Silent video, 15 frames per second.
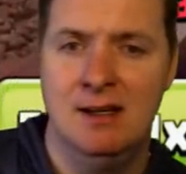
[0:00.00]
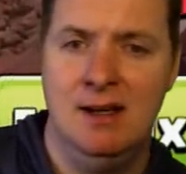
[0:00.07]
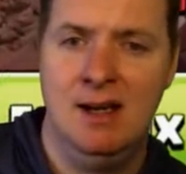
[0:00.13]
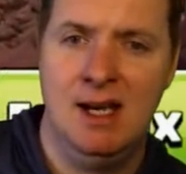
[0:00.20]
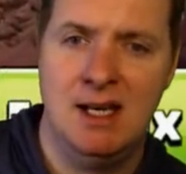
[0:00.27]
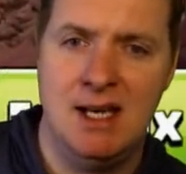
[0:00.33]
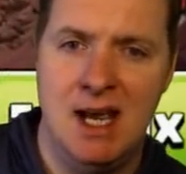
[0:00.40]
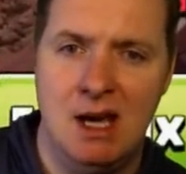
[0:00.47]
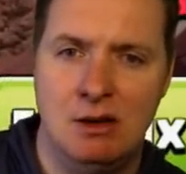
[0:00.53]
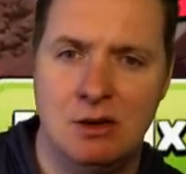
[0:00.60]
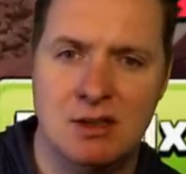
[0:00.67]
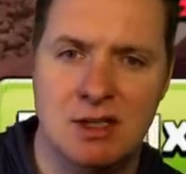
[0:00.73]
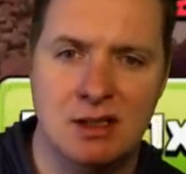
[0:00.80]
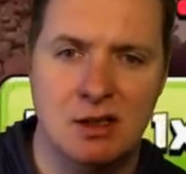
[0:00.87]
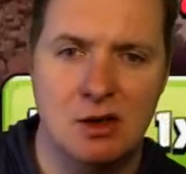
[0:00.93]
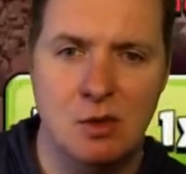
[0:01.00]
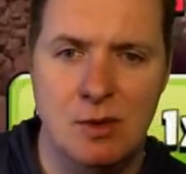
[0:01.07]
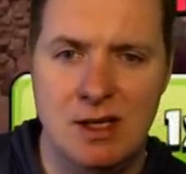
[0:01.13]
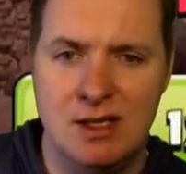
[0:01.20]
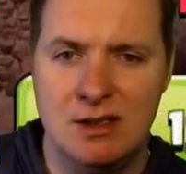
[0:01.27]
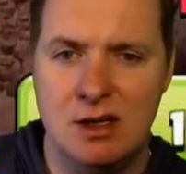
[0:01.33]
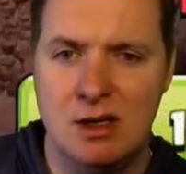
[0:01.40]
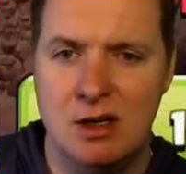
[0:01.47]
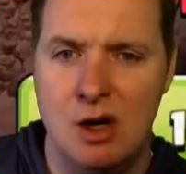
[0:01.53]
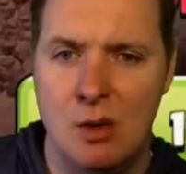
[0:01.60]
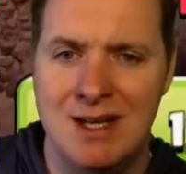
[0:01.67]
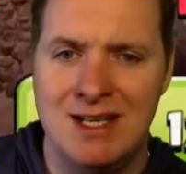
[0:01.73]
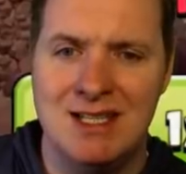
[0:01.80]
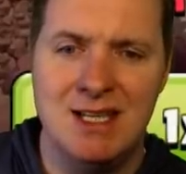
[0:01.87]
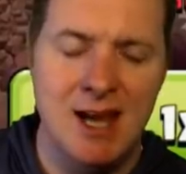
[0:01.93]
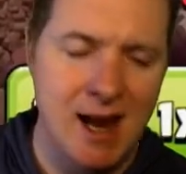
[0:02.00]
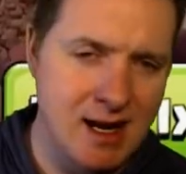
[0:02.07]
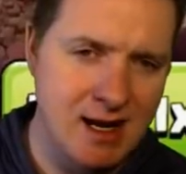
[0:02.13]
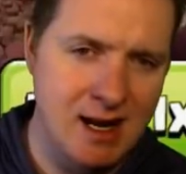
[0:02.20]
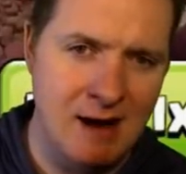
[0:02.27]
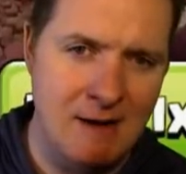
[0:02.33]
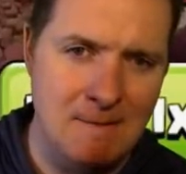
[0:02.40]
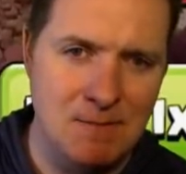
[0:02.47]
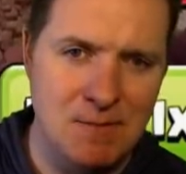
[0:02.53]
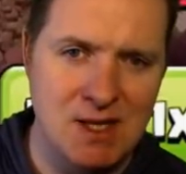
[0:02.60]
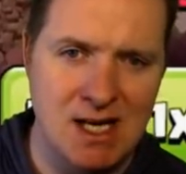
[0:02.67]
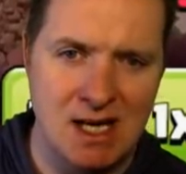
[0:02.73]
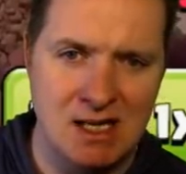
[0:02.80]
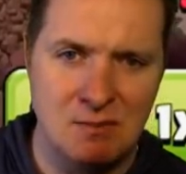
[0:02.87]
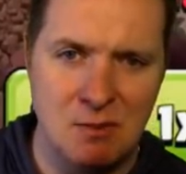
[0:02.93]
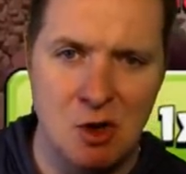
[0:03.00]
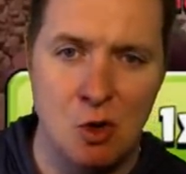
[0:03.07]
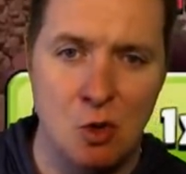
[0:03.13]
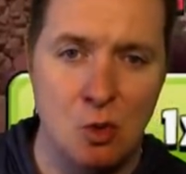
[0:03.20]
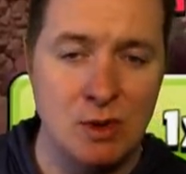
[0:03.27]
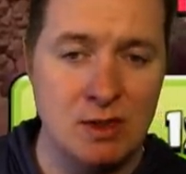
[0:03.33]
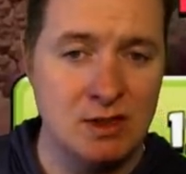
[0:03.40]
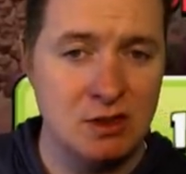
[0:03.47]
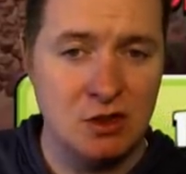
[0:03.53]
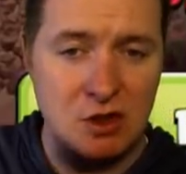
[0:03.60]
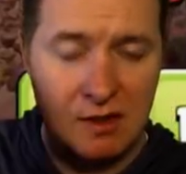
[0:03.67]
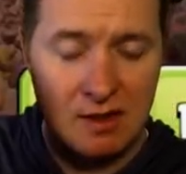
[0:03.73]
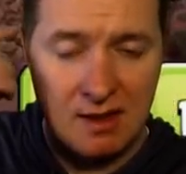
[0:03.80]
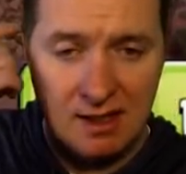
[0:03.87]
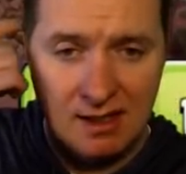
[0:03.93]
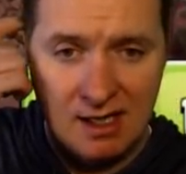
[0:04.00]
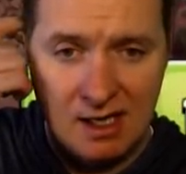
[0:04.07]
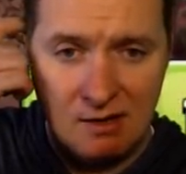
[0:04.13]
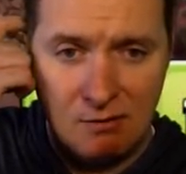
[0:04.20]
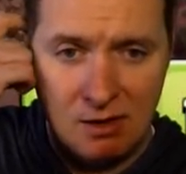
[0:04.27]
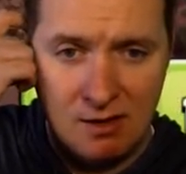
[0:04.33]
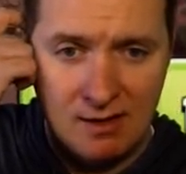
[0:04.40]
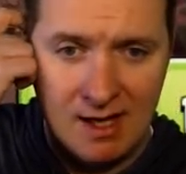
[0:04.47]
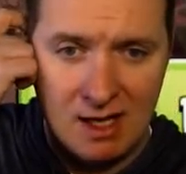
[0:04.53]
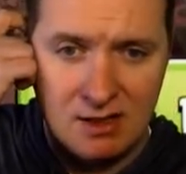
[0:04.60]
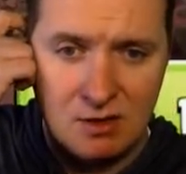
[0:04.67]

And now it looks like the Queen is going to go and take out the Expo, which is a good thing to get rid of that.